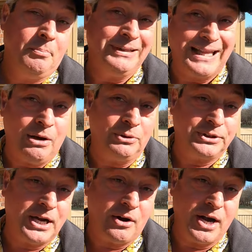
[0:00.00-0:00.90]
But that
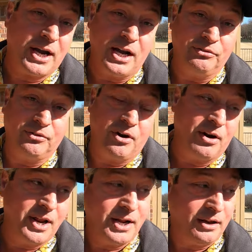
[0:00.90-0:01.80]
was how I got
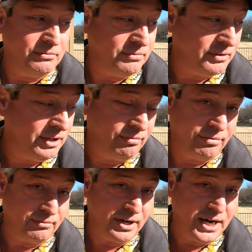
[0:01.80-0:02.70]
Starlink in, in
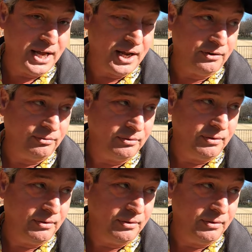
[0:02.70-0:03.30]
three days.